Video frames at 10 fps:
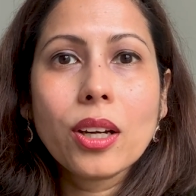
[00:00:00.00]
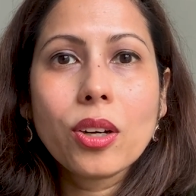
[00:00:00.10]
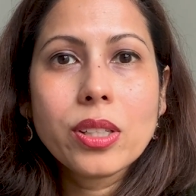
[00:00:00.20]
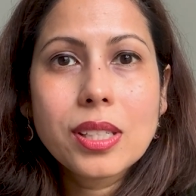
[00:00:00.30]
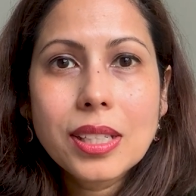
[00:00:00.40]

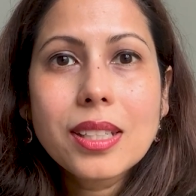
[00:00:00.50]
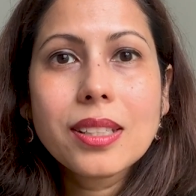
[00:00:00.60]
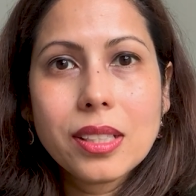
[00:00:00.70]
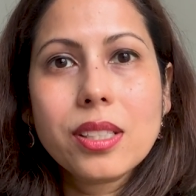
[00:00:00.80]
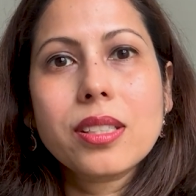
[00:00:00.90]
consider
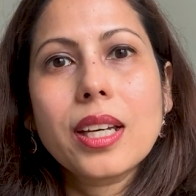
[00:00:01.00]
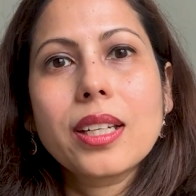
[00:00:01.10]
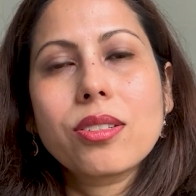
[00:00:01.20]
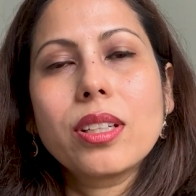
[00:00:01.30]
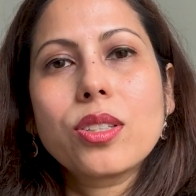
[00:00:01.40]
this
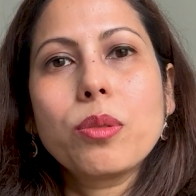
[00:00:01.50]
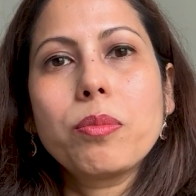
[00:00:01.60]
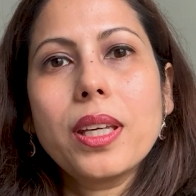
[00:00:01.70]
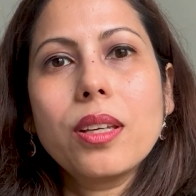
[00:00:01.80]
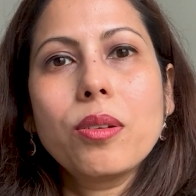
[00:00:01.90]
surgery to
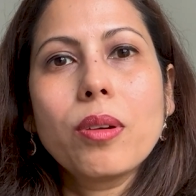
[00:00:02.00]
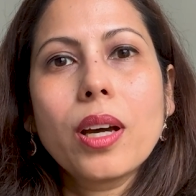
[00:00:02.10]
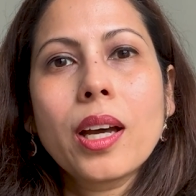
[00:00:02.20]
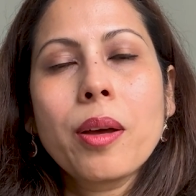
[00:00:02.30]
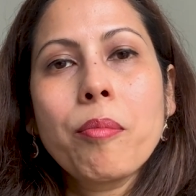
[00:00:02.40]
be
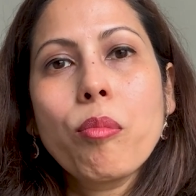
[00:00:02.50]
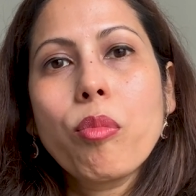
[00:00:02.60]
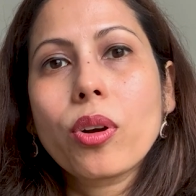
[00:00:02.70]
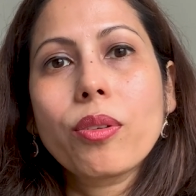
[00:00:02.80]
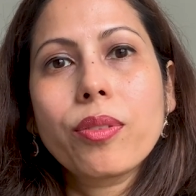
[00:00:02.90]

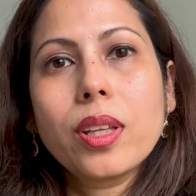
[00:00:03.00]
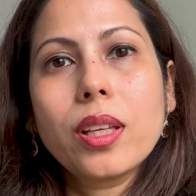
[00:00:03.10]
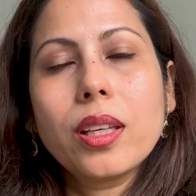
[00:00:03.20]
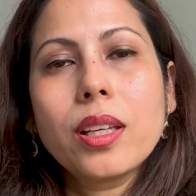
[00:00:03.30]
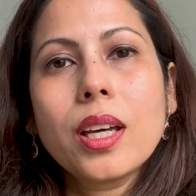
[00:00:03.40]
one of
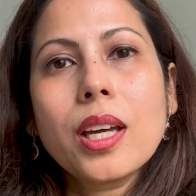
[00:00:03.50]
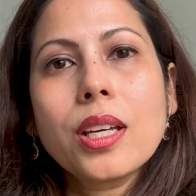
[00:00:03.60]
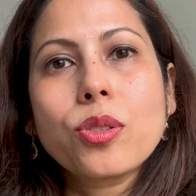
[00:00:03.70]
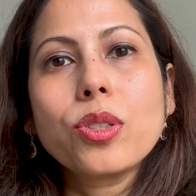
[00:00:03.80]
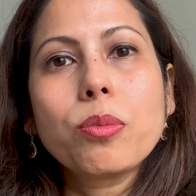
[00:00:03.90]
the
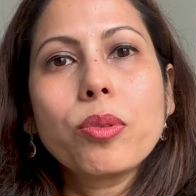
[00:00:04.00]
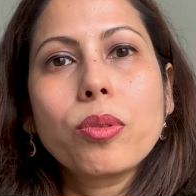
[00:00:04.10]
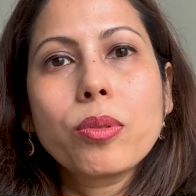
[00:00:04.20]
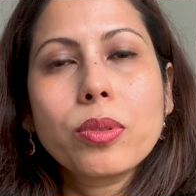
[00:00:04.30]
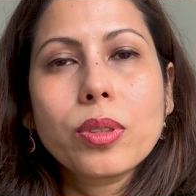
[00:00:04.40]

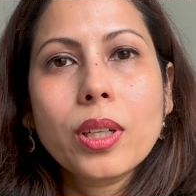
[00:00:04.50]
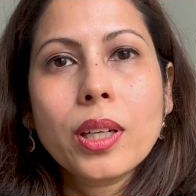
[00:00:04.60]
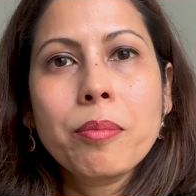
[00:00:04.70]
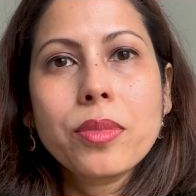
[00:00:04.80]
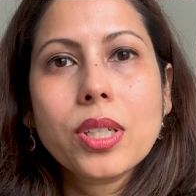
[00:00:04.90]
suitable
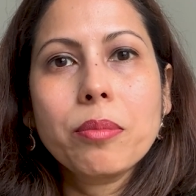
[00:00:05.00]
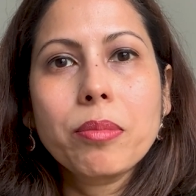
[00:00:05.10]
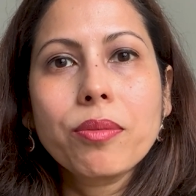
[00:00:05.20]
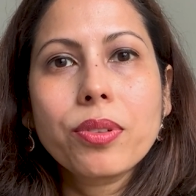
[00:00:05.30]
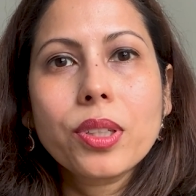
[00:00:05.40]

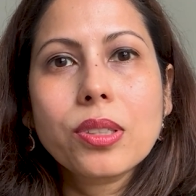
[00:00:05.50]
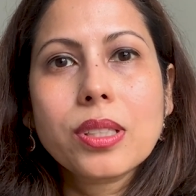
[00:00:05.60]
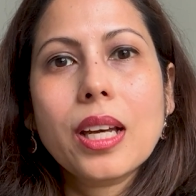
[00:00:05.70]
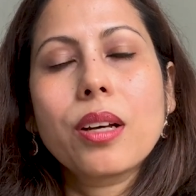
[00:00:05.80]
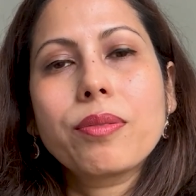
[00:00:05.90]
treatment for
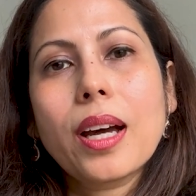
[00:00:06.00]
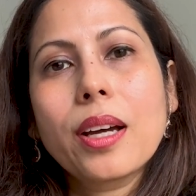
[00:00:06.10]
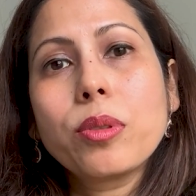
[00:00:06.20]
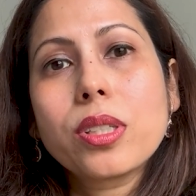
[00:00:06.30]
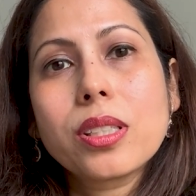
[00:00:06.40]
yourself,
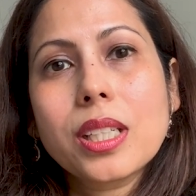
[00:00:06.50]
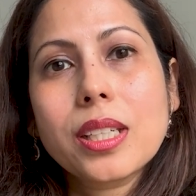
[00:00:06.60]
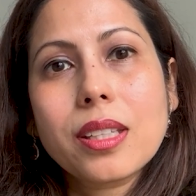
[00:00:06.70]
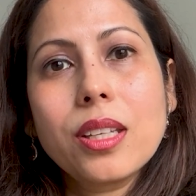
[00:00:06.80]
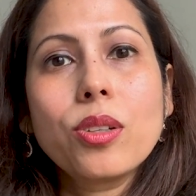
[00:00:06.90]
I would
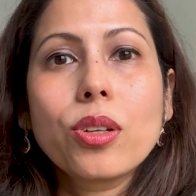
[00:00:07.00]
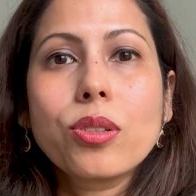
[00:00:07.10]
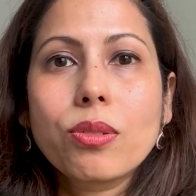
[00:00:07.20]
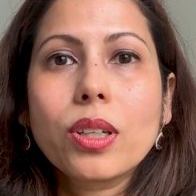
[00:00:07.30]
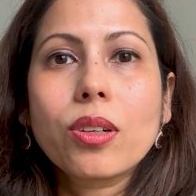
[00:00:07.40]
suggest that you go
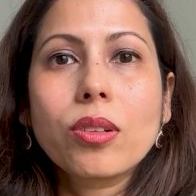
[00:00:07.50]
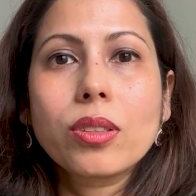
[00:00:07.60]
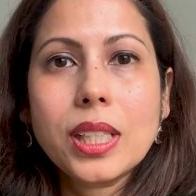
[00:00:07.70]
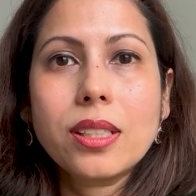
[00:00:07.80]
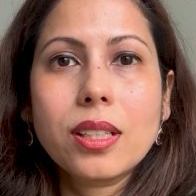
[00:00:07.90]
through a
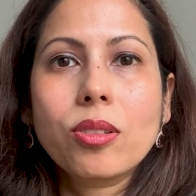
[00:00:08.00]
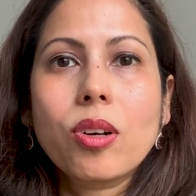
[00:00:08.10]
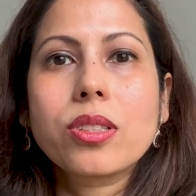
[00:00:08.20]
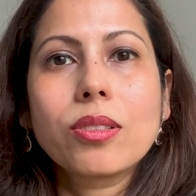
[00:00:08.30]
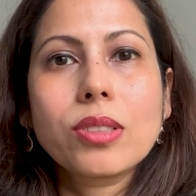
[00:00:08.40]
detailed
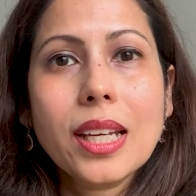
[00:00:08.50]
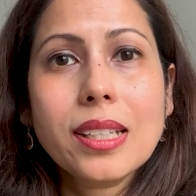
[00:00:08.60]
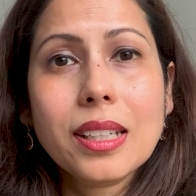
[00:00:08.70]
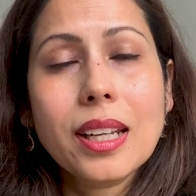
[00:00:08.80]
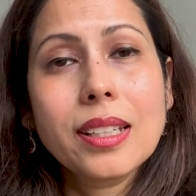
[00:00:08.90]

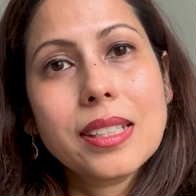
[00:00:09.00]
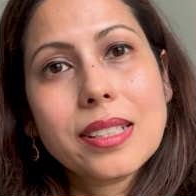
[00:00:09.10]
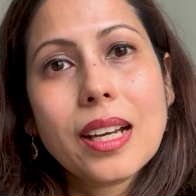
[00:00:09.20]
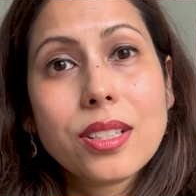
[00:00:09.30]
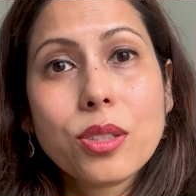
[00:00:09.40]
consultation and
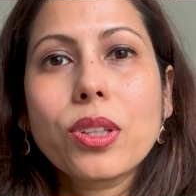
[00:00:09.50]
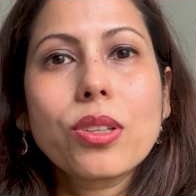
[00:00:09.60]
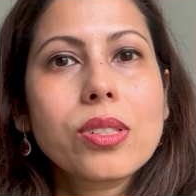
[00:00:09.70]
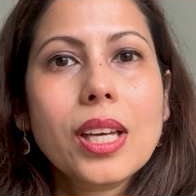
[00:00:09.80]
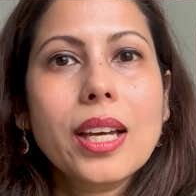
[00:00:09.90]
discuss with
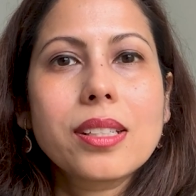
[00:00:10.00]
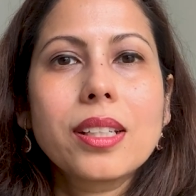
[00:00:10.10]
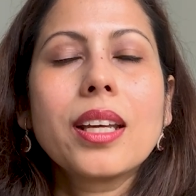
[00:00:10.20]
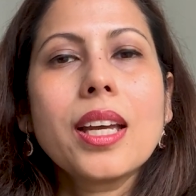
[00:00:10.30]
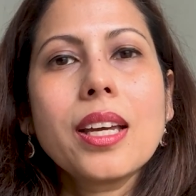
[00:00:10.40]
your
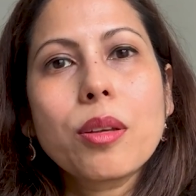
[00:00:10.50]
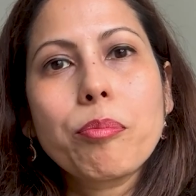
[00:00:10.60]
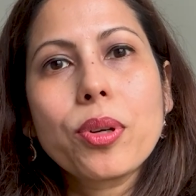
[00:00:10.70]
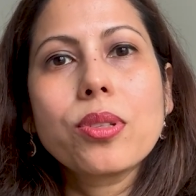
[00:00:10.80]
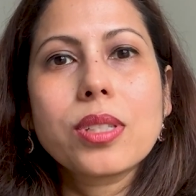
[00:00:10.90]
surgeon the
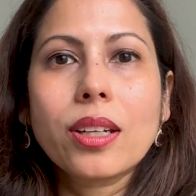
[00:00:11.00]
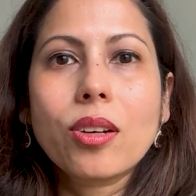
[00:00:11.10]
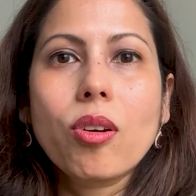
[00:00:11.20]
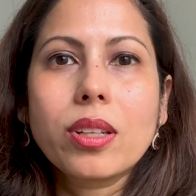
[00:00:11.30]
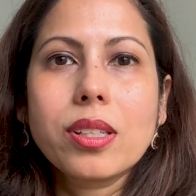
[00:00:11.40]
pros and
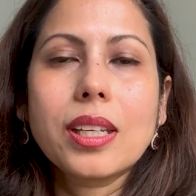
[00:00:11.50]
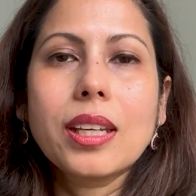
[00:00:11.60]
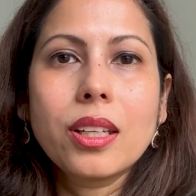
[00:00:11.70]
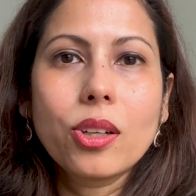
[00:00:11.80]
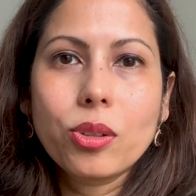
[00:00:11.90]
cons
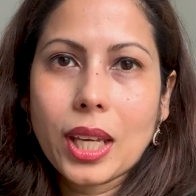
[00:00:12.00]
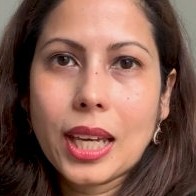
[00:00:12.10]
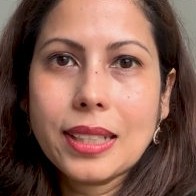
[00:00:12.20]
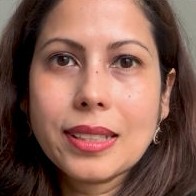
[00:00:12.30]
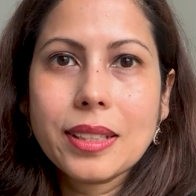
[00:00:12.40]
in your
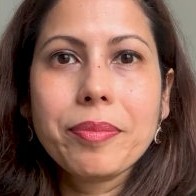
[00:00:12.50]
case.